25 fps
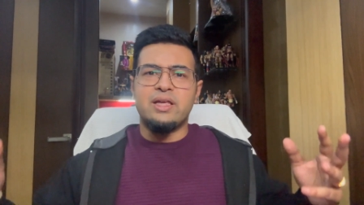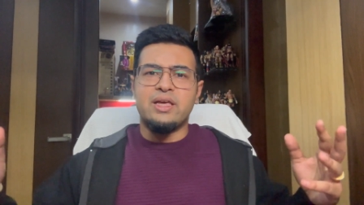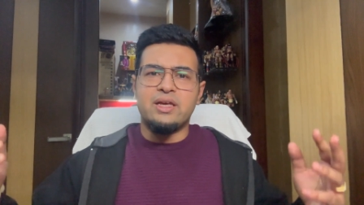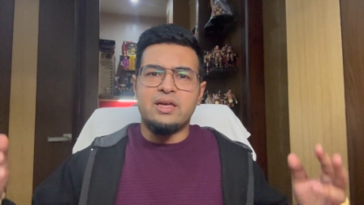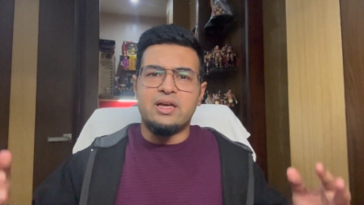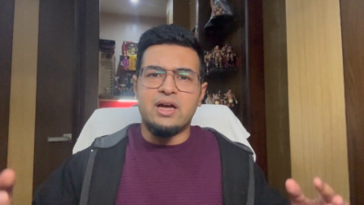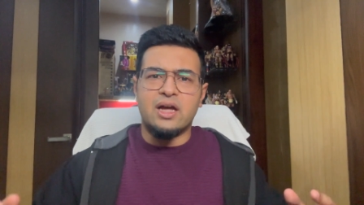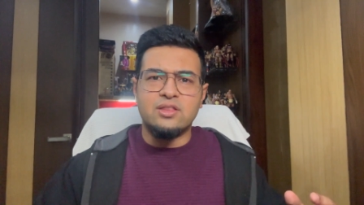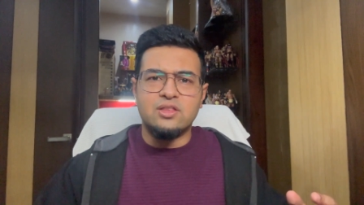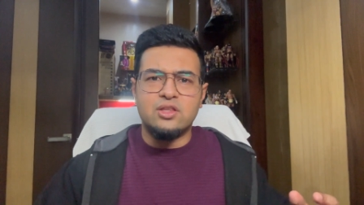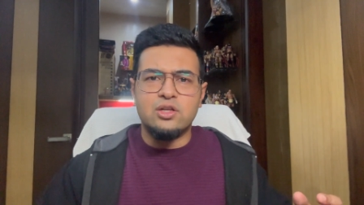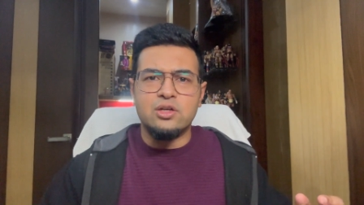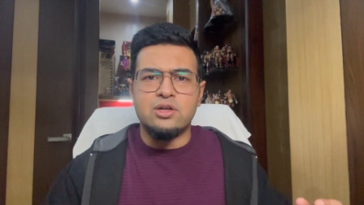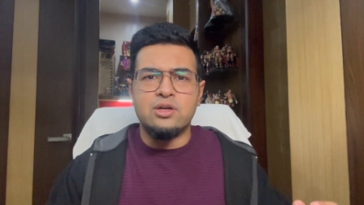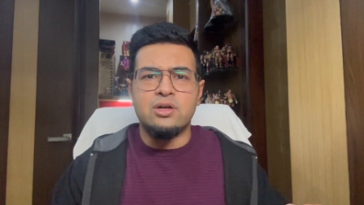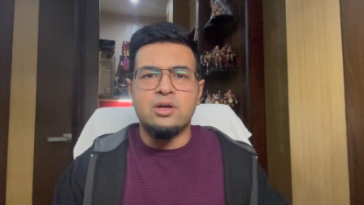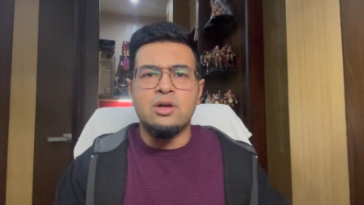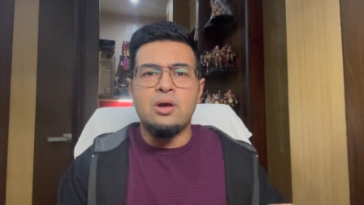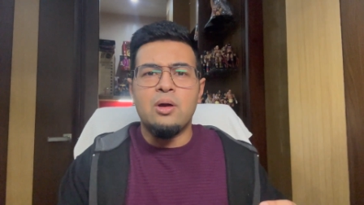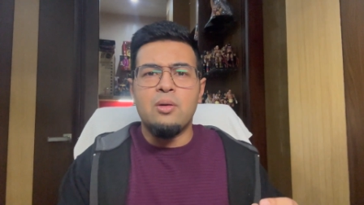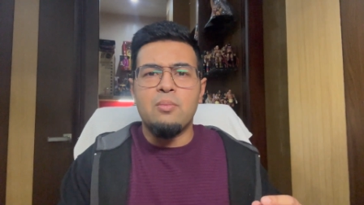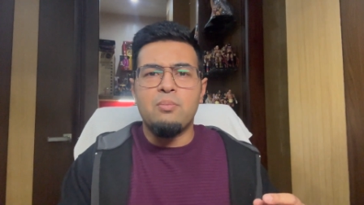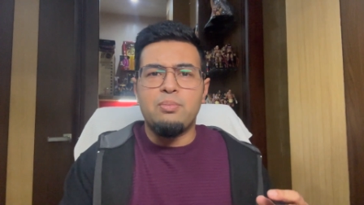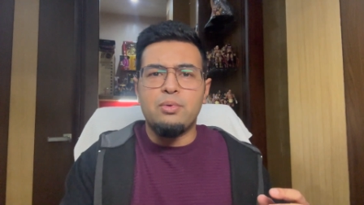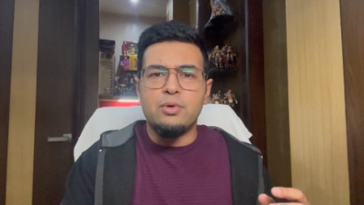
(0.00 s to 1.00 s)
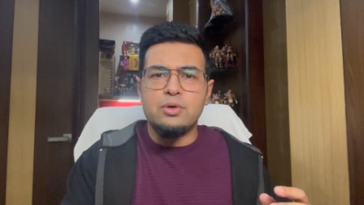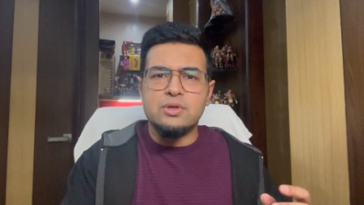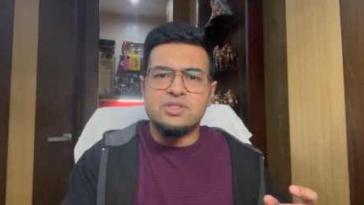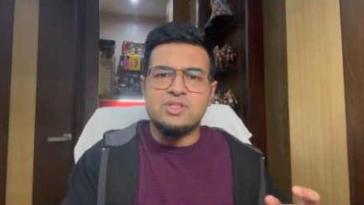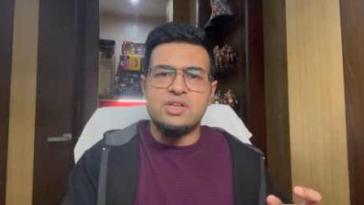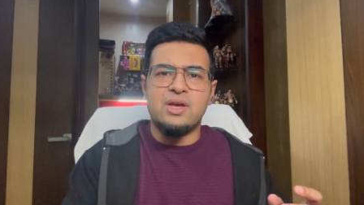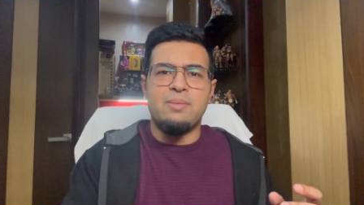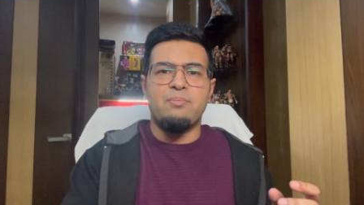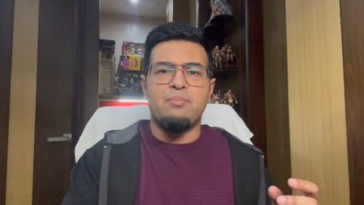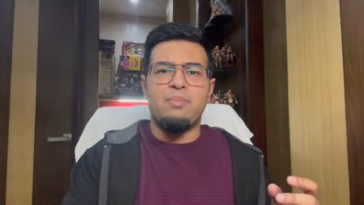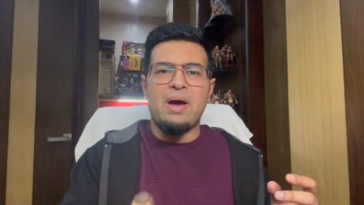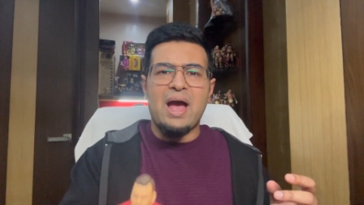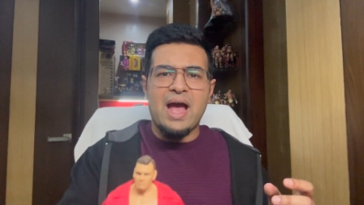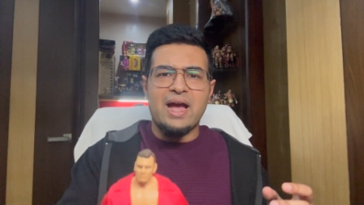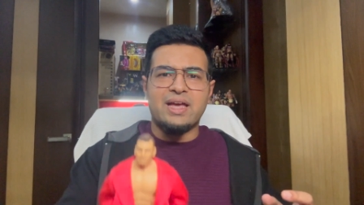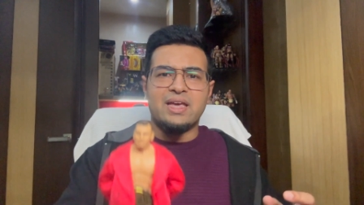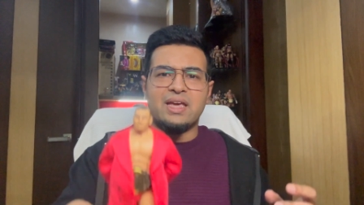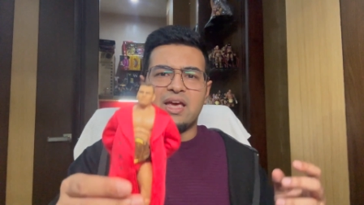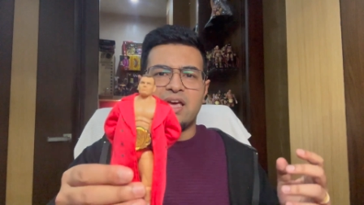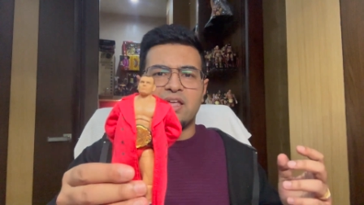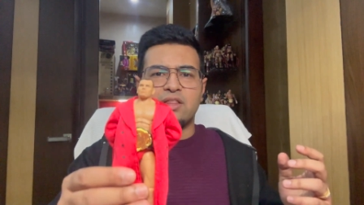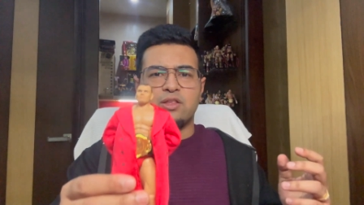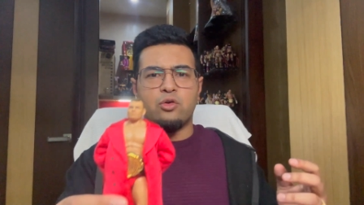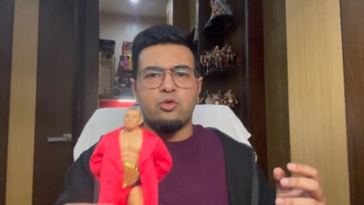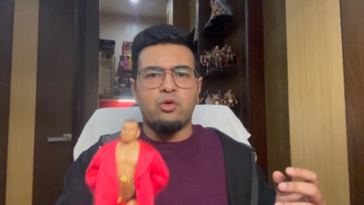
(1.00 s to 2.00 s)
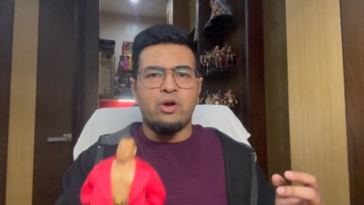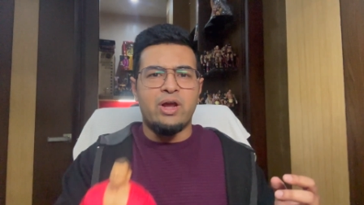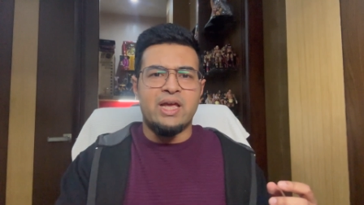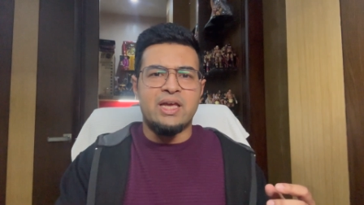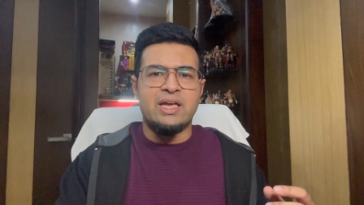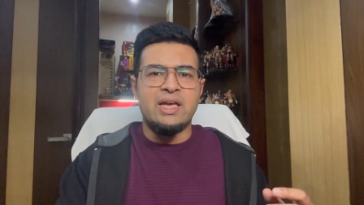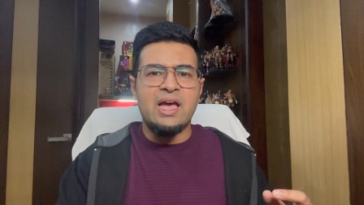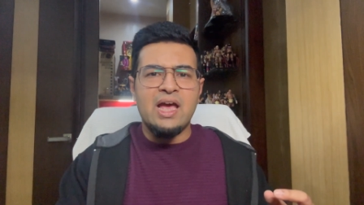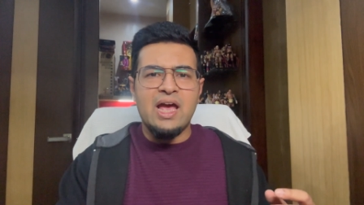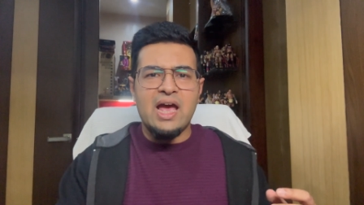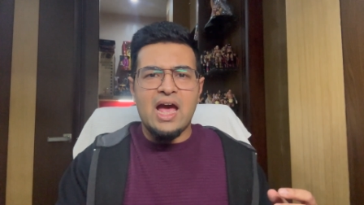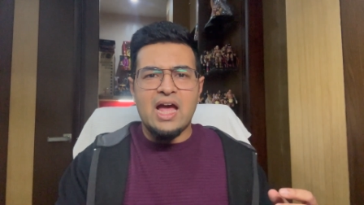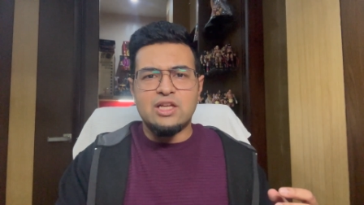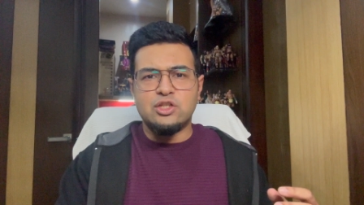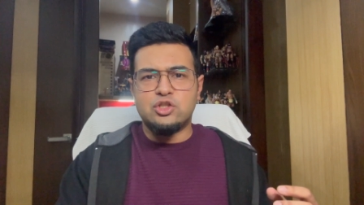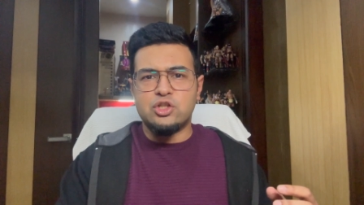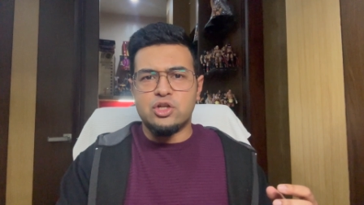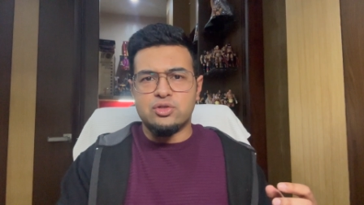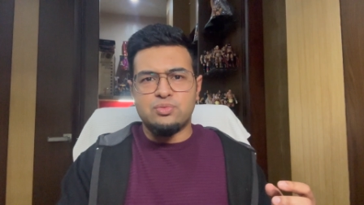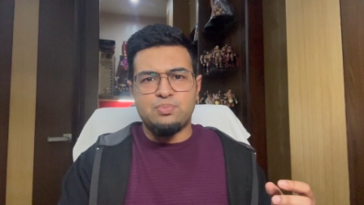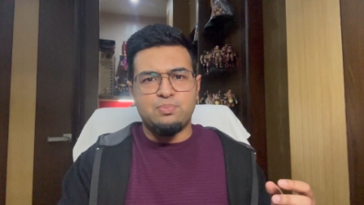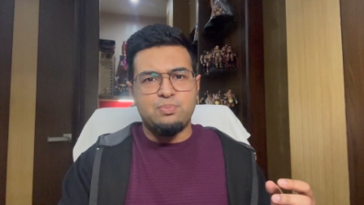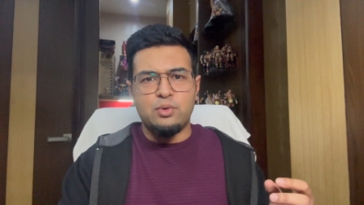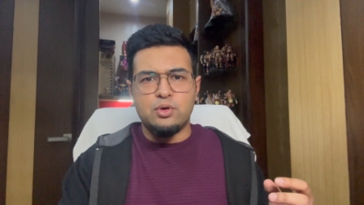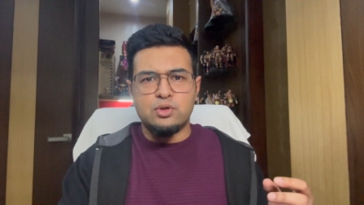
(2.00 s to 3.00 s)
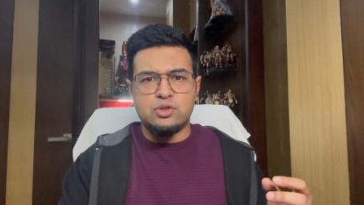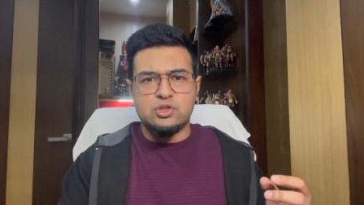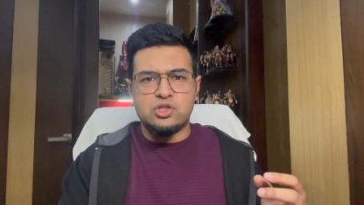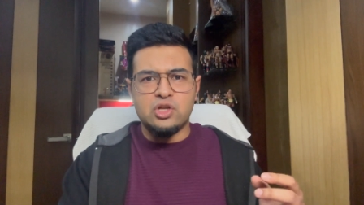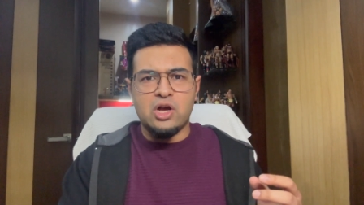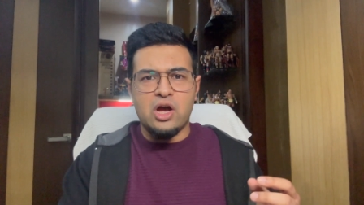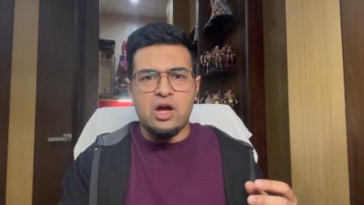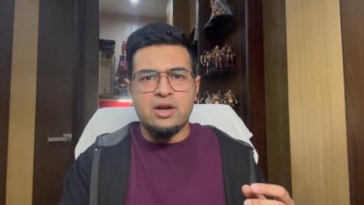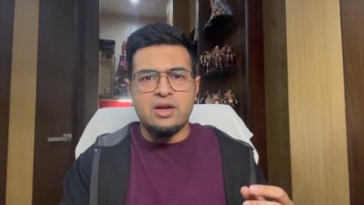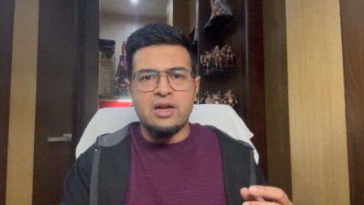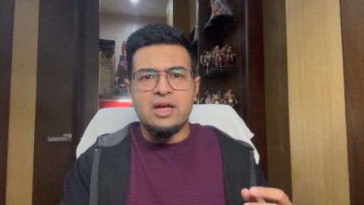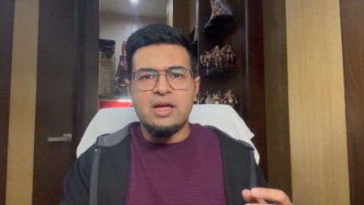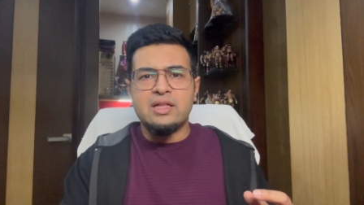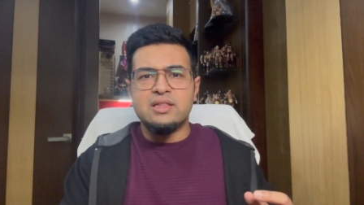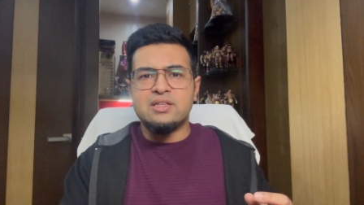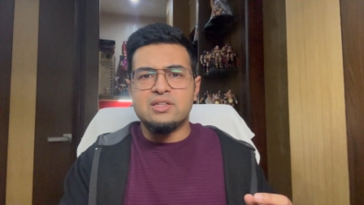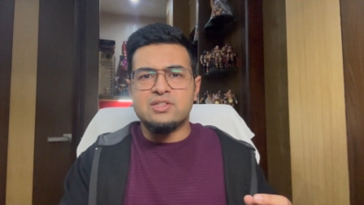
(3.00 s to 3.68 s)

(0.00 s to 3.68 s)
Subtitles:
Gunther pulls him back in the ring and just puts on the